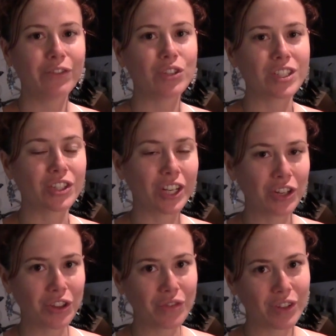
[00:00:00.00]
If you just look
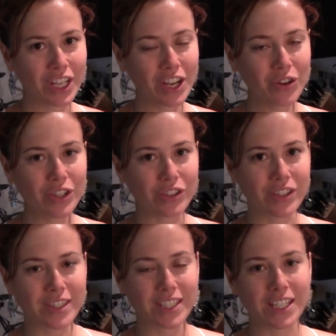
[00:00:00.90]
under the video,
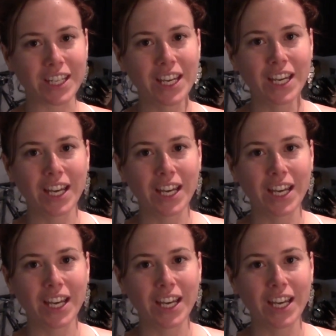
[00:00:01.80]
you'll see